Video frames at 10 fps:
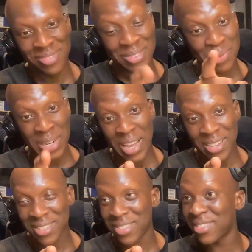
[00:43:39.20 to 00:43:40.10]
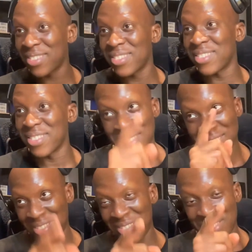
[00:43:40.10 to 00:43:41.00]
Relax.
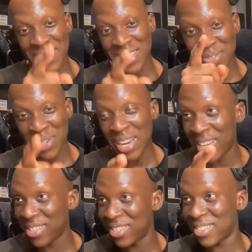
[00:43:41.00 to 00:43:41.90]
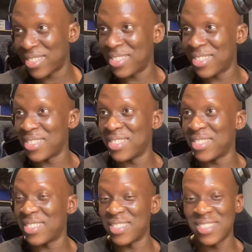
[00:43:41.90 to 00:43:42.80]
You need to relax.
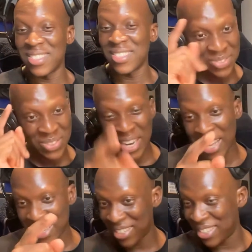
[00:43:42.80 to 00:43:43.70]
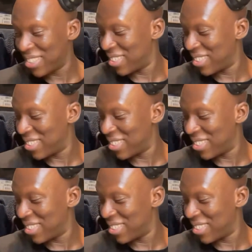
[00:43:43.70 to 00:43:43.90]
Relax.